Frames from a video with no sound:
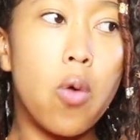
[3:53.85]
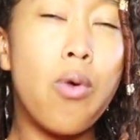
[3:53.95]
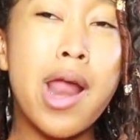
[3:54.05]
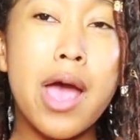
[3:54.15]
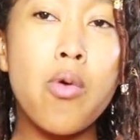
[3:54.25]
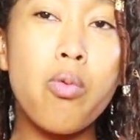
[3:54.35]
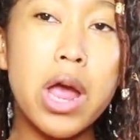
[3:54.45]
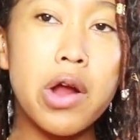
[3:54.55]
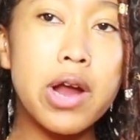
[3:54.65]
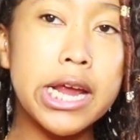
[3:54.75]
Would I
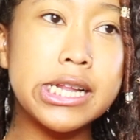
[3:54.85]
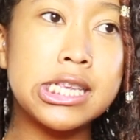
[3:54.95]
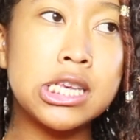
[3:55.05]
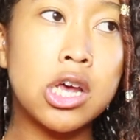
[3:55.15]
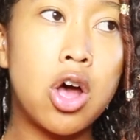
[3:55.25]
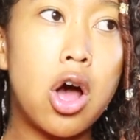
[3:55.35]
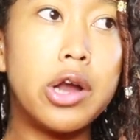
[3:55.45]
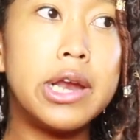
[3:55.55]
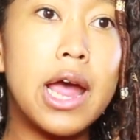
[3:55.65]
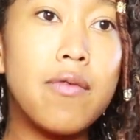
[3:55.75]
wear it
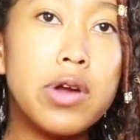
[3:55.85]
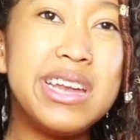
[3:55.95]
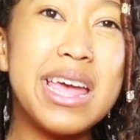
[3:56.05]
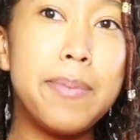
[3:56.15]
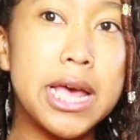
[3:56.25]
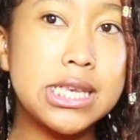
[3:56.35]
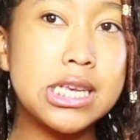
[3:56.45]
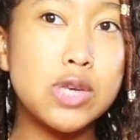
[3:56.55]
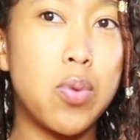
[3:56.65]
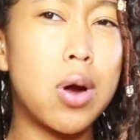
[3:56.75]
on an everyday
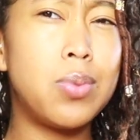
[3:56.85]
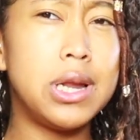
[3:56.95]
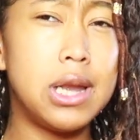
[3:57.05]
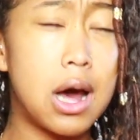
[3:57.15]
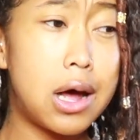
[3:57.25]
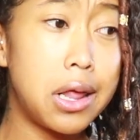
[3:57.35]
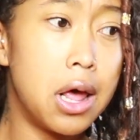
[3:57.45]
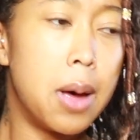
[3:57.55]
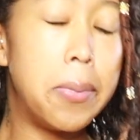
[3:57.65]
basis? Probably not.